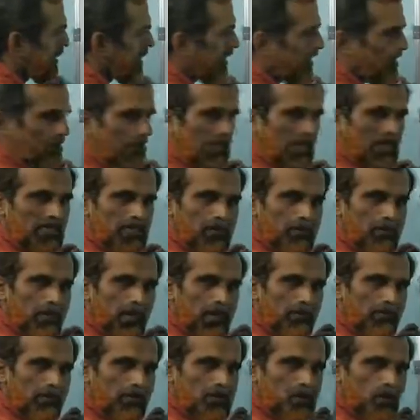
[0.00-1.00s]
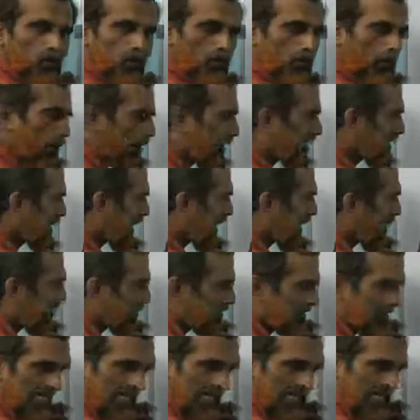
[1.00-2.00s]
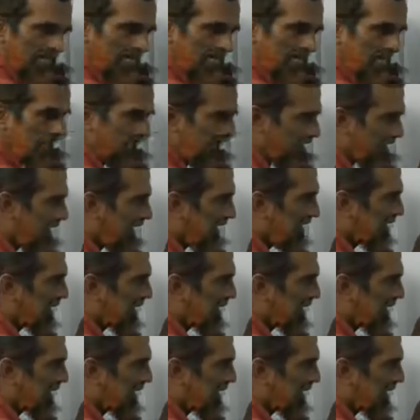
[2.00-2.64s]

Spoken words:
multiplying by 2.303 here and